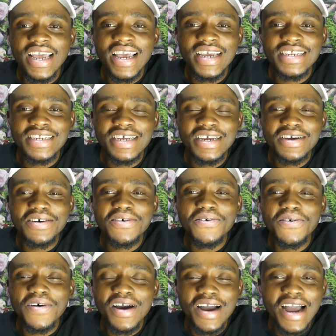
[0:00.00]
and
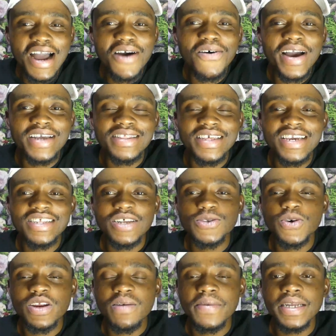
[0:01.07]
how I think the
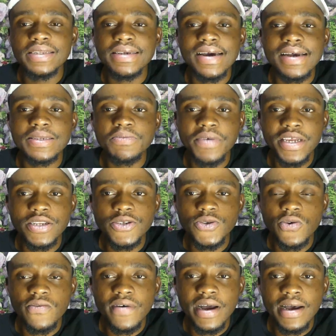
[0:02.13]
tournament has been
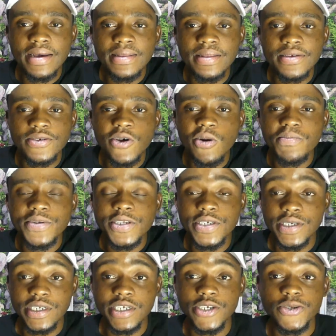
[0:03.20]
so far, this
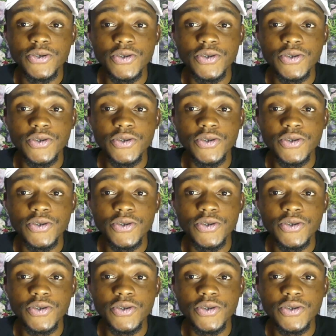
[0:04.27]
competition. As